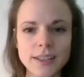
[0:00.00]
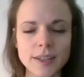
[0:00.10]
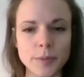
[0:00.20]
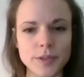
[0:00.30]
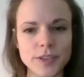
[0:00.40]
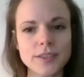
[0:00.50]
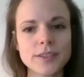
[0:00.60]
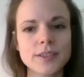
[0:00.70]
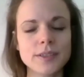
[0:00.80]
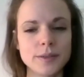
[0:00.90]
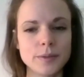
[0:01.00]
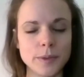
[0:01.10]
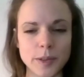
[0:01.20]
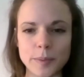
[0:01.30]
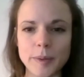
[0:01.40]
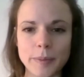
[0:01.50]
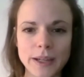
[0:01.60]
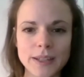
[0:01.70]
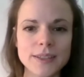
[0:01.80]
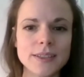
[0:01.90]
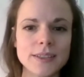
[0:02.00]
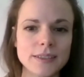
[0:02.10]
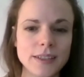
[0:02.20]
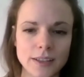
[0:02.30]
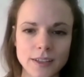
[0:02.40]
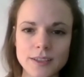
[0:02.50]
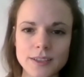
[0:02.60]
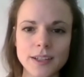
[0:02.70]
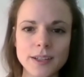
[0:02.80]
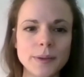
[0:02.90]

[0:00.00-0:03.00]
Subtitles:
that the projects will be based in Glasgow,